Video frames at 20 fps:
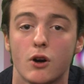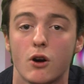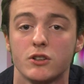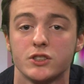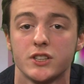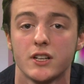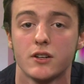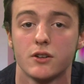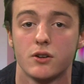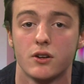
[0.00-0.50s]

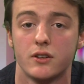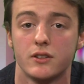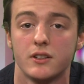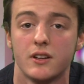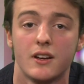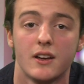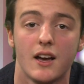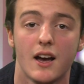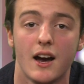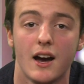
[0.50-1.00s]
Guo
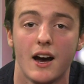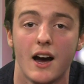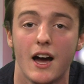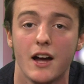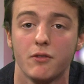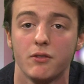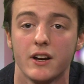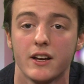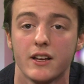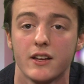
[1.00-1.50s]
Shenkun, a
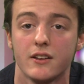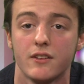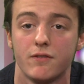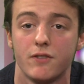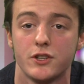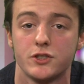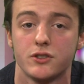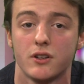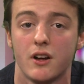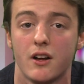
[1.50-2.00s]
high-ranking
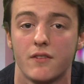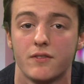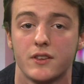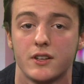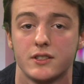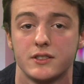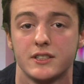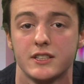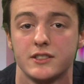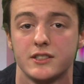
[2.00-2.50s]
official of
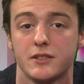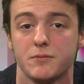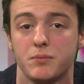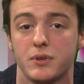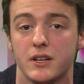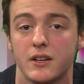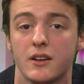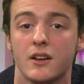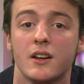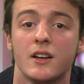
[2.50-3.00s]
the
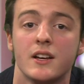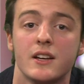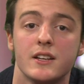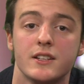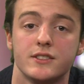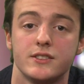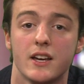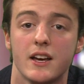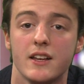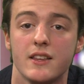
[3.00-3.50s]
CCP,
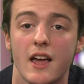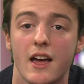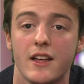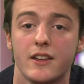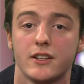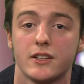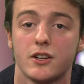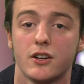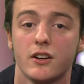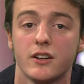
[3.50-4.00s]
stated
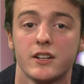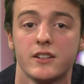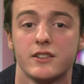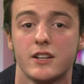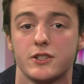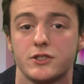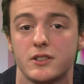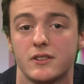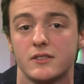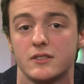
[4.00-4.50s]
that in the current
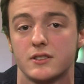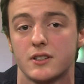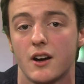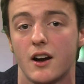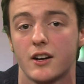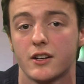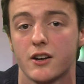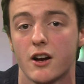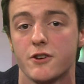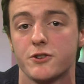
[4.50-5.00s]
conditions,
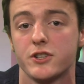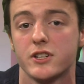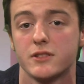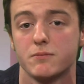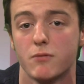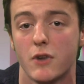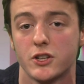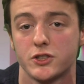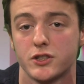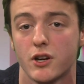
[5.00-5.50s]
our
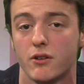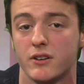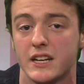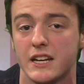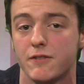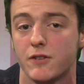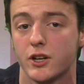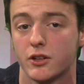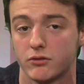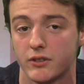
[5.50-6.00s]
countries must show an
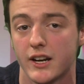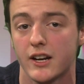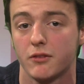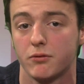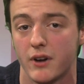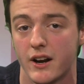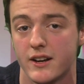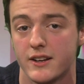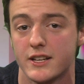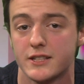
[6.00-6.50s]
even
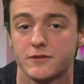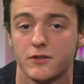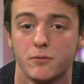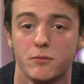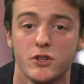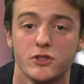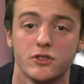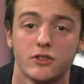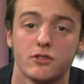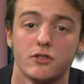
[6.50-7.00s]
greater readiness for
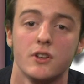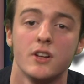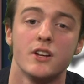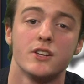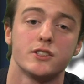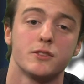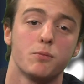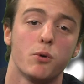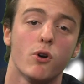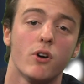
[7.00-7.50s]
mutual
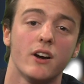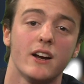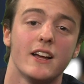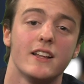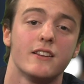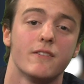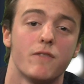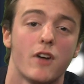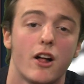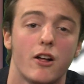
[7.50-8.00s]
support
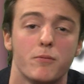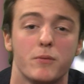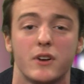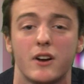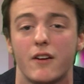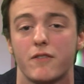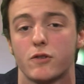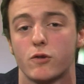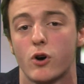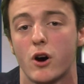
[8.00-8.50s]
and
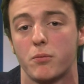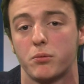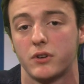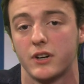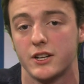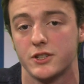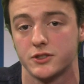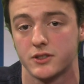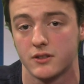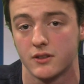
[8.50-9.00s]
development of
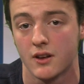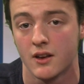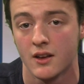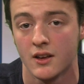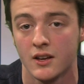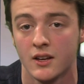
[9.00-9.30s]
cooperation.